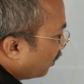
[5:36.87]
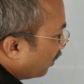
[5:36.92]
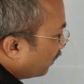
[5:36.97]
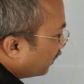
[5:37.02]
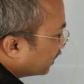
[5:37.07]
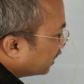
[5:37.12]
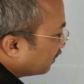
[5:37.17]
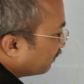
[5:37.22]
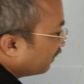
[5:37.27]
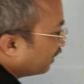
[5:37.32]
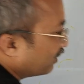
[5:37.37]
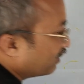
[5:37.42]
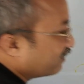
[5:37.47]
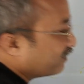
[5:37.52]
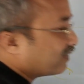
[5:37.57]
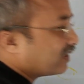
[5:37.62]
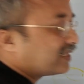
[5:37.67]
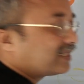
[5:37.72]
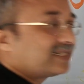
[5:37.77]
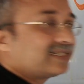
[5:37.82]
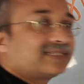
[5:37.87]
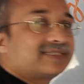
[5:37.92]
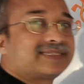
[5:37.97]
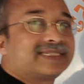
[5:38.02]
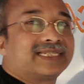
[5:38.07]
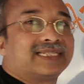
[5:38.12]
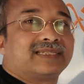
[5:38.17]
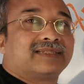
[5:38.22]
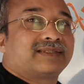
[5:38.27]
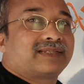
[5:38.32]
the opposite way of writing a
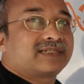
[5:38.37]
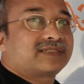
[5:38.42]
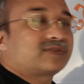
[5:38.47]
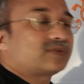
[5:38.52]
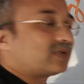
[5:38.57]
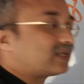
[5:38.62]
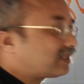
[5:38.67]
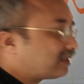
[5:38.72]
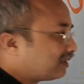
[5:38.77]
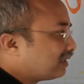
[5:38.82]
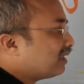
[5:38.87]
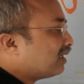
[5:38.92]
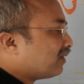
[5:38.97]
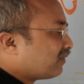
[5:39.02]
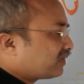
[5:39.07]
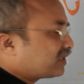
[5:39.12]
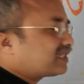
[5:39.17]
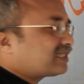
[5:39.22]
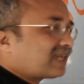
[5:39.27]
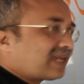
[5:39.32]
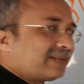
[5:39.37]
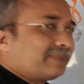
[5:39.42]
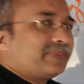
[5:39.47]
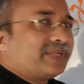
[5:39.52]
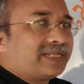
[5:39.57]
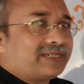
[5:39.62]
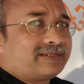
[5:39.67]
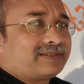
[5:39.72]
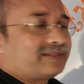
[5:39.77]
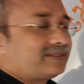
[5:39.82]
C. That's all for the time
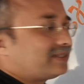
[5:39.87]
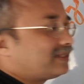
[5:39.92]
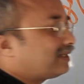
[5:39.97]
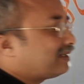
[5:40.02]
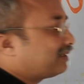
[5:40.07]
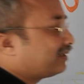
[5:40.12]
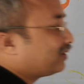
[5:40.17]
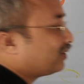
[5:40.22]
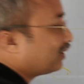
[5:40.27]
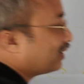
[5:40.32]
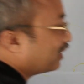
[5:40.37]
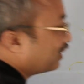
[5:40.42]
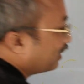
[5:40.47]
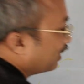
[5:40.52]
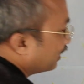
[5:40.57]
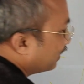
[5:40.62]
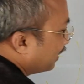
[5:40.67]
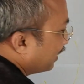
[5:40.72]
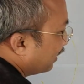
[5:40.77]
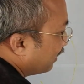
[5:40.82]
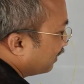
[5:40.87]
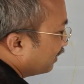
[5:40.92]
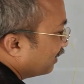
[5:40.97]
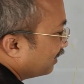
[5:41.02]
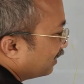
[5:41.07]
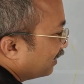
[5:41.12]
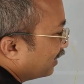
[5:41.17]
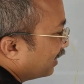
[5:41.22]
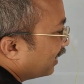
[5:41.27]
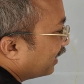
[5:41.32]
being. Yeah, you learn like that.
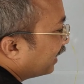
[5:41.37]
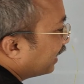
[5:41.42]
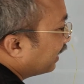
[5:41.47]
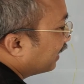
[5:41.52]
An